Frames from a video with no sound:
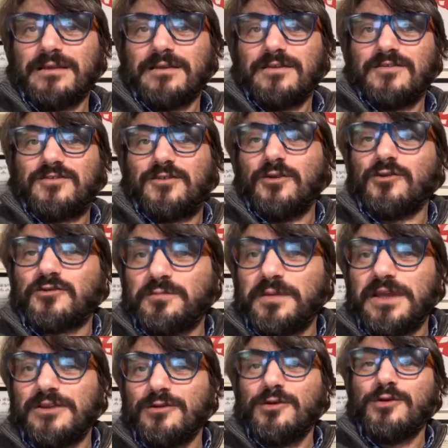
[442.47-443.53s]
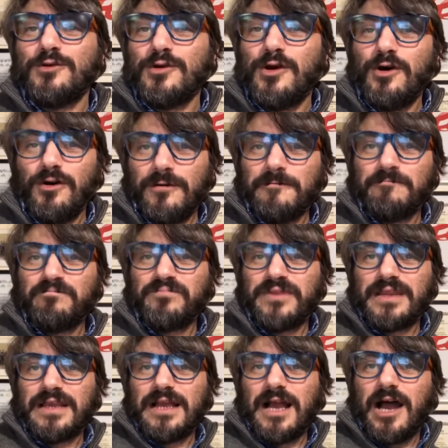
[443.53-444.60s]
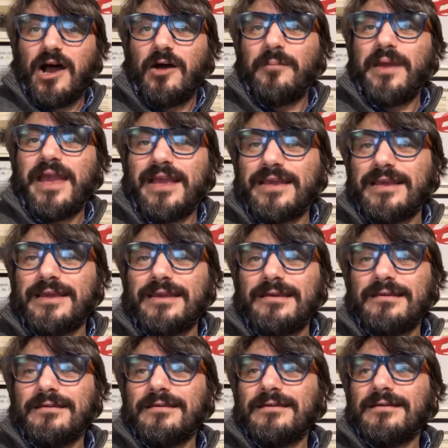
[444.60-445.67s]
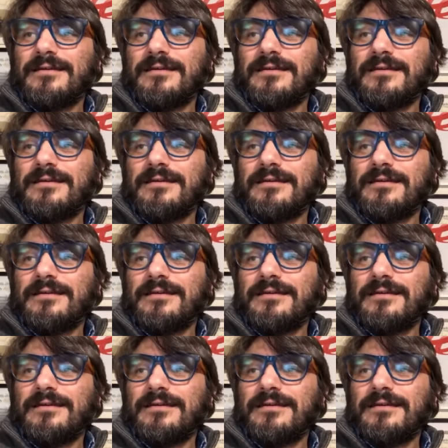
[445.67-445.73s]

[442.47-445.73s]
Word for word: Excuse me, do you know how many